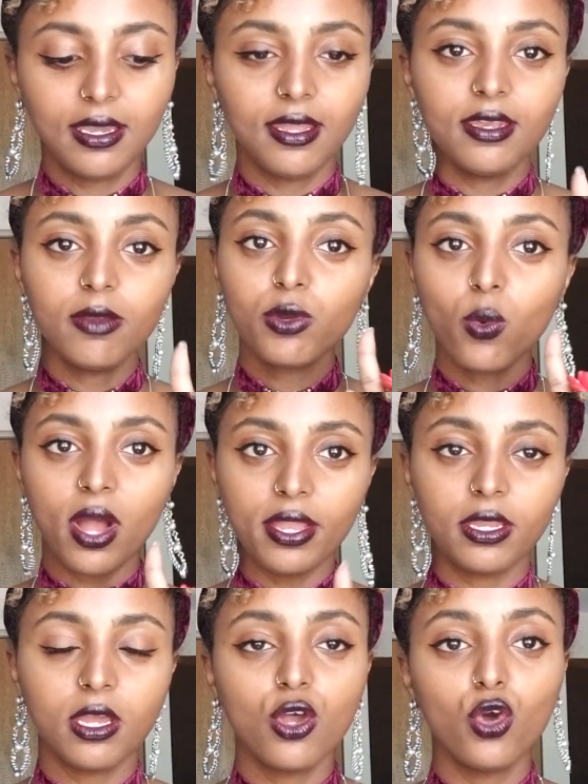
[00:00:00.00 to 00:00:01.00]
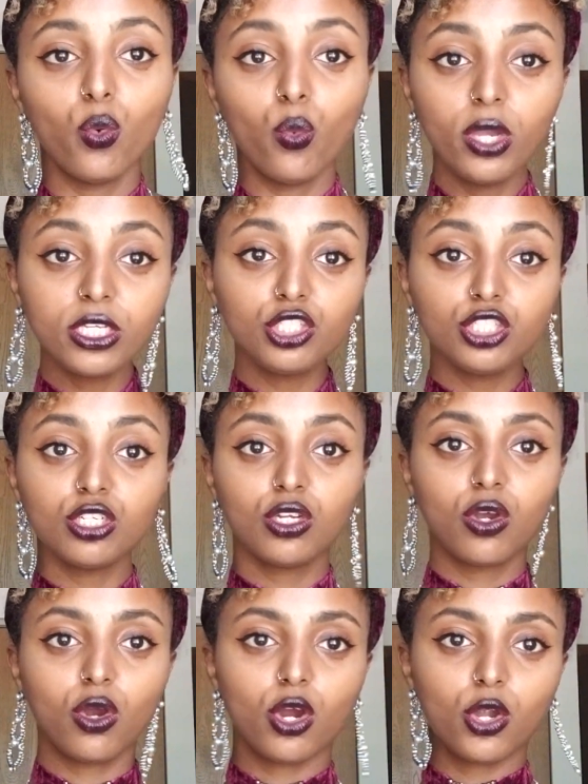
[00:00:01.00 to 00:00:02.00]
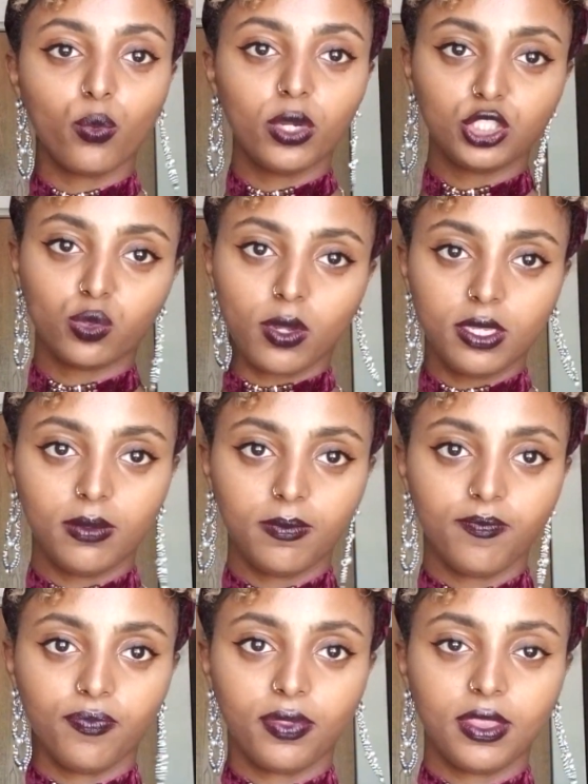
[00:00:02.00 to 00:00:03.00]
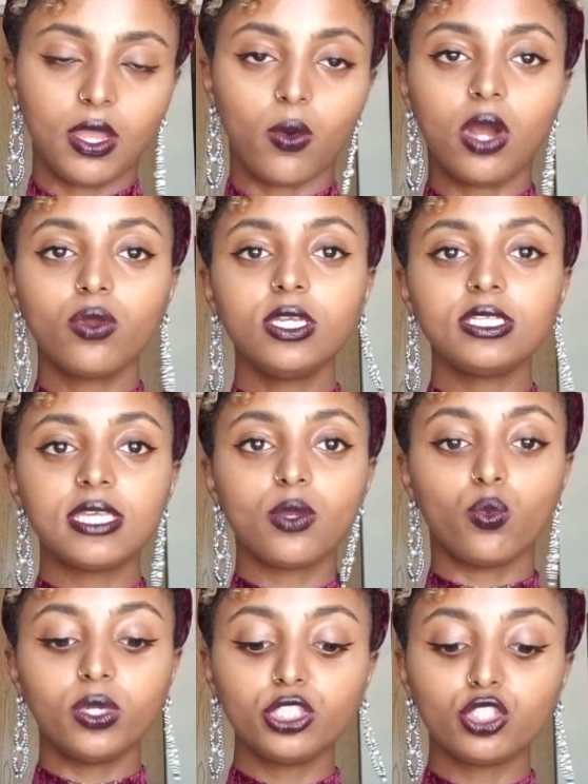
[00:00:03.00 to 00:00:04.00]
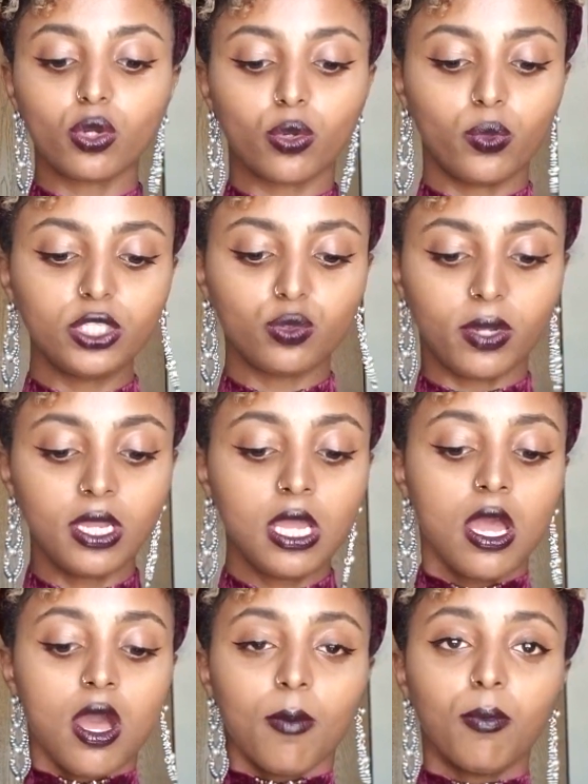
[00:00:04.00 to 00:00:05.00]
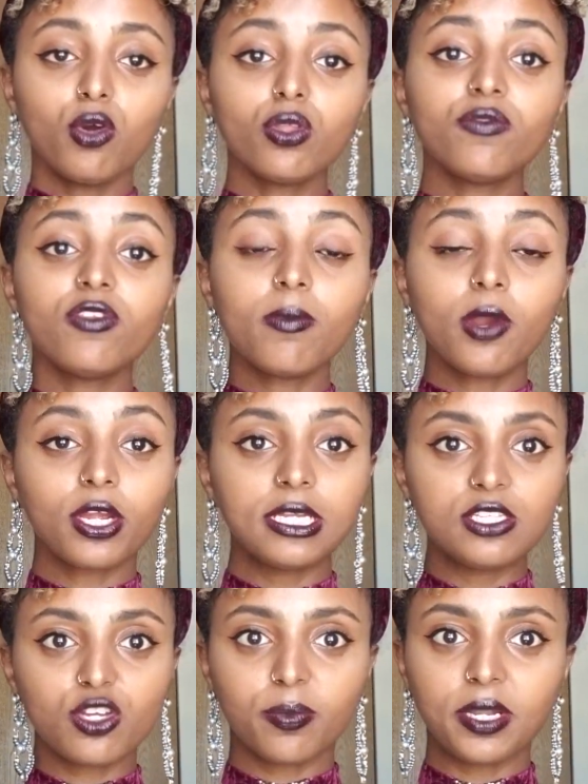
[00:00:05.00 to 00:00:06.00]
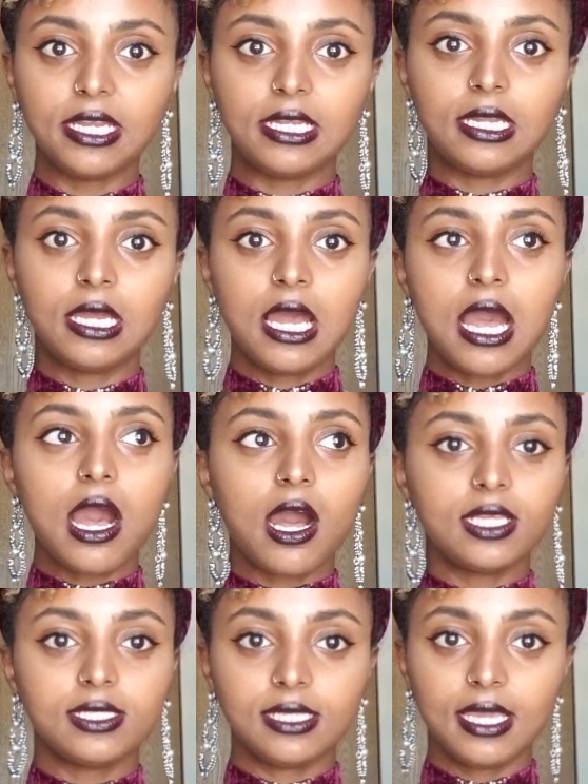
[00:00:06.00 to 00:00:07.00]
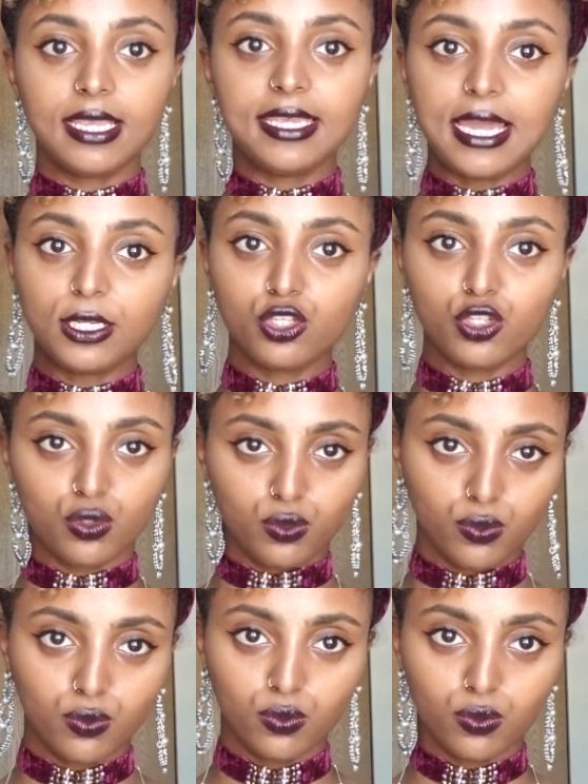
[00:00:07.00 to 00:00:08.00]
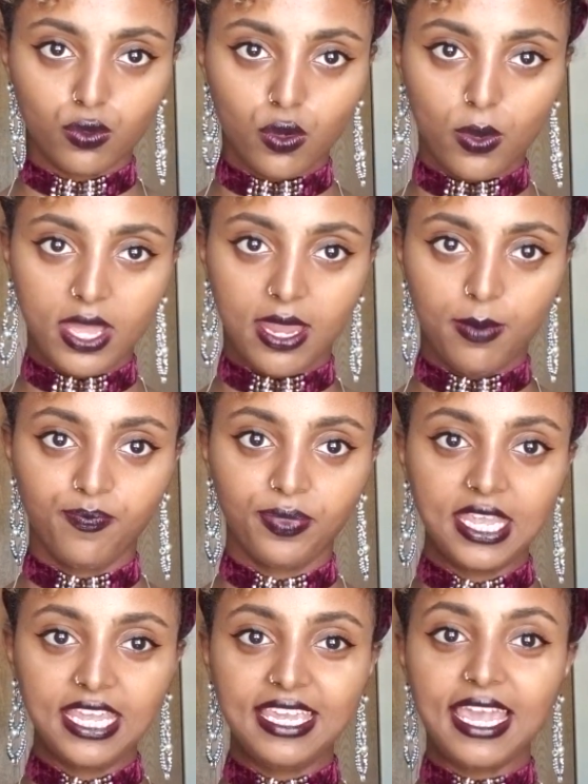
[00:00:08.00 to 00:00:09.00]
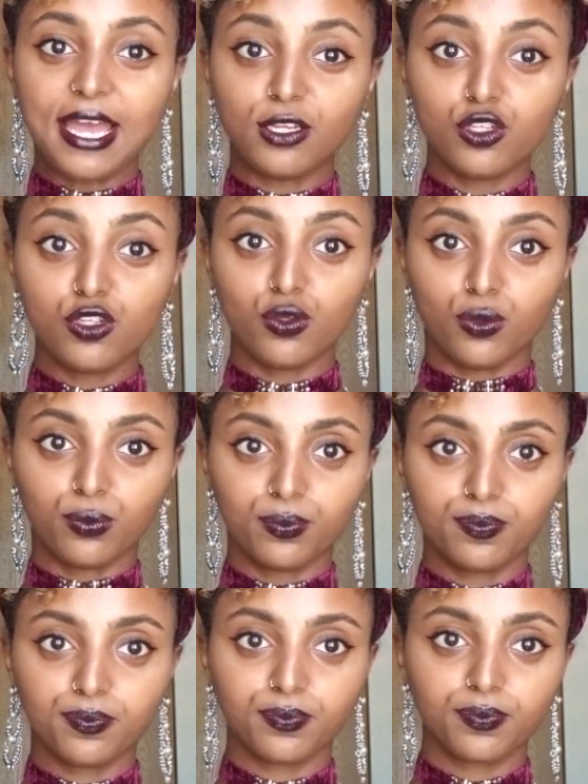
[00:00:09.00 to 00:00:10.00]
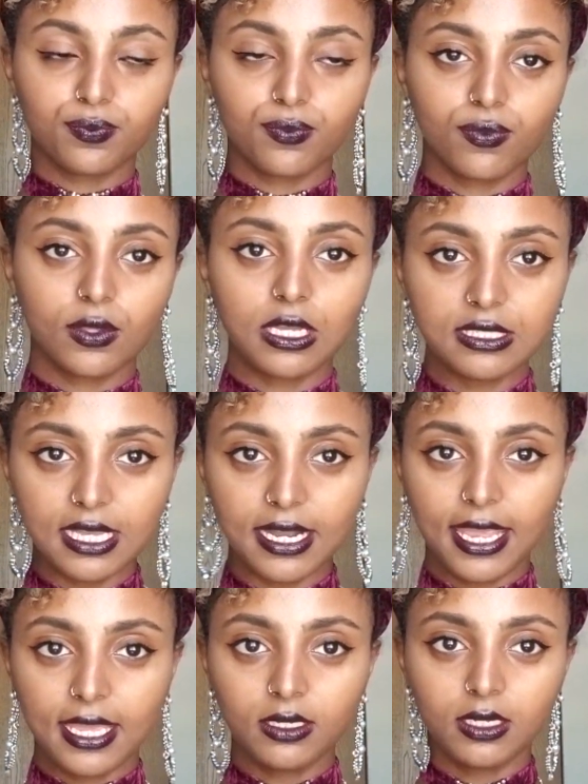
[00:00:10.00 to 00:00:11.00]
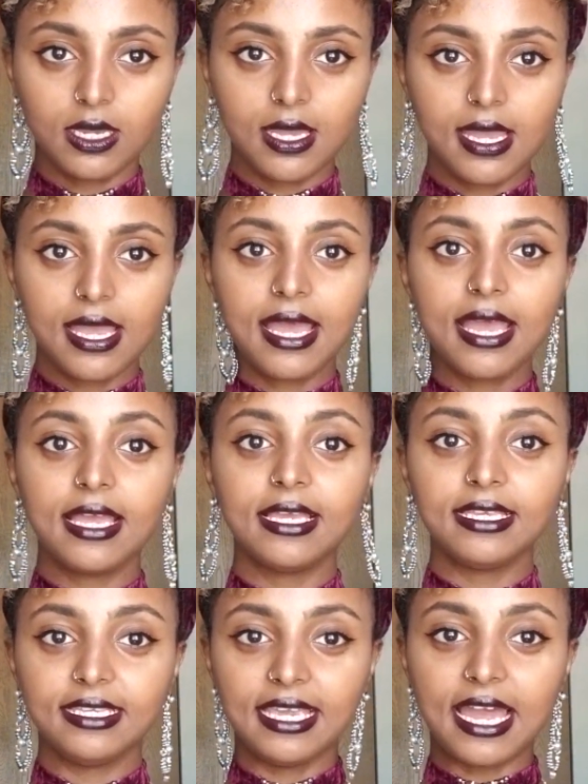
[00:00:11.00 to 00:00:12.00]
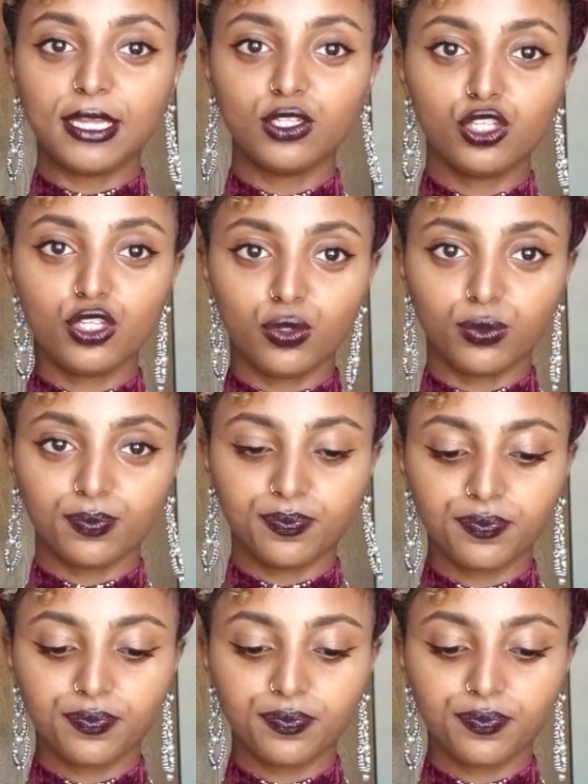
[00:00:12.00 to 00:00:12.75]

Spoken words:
Number 1, which or which one? Now, how do you say which or which one? Both of them are interpreted as yet to, okay? Yet to. Say it again. Yet to.